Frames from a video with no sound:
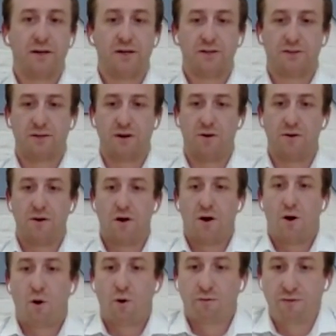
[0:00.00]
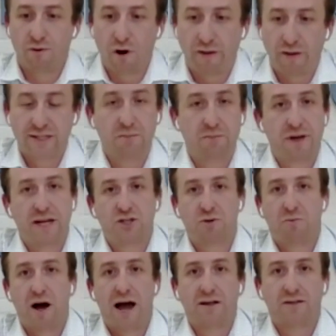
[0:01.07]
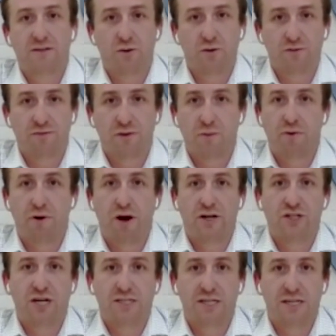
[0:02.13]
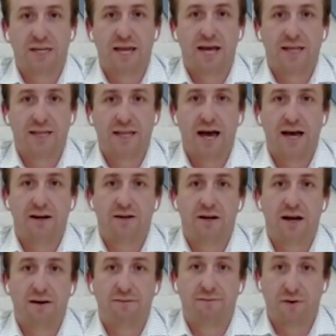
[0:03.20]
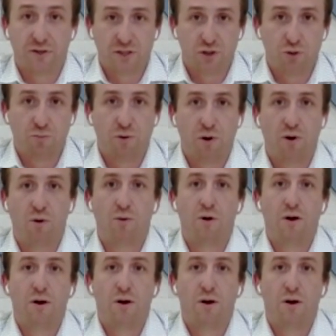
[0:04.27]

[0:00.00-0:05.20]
So overall, that's a major milestone for the project in getting that first Dupro